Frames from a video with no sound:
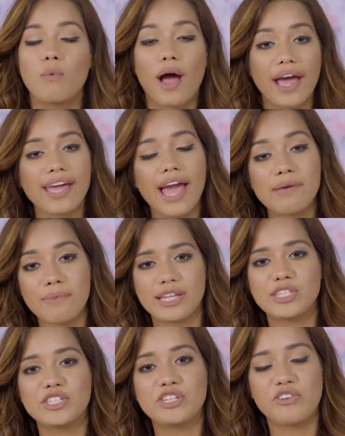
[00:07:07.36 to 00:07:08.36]
Why I
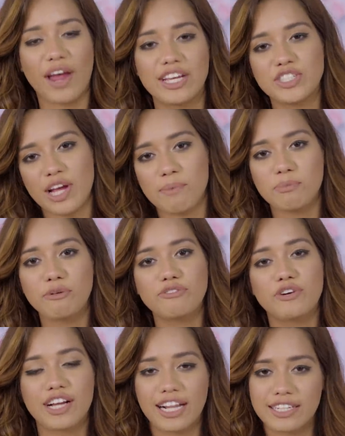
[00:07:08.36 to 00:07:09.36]
mentioned dry shampoo
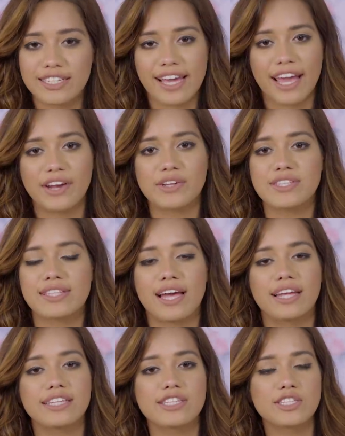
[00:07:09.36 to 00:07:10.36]
for colored hair is
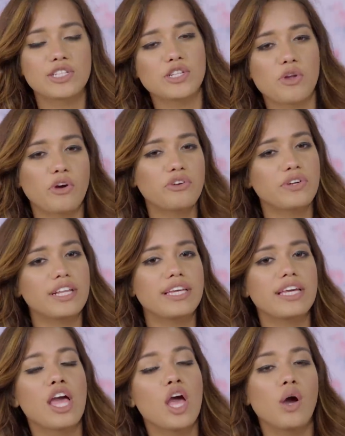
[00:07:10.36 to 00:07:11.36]
that it's not
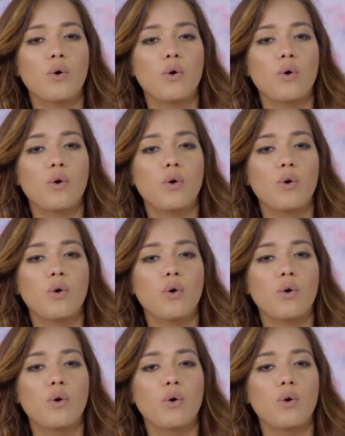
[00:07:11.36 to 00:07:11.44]
really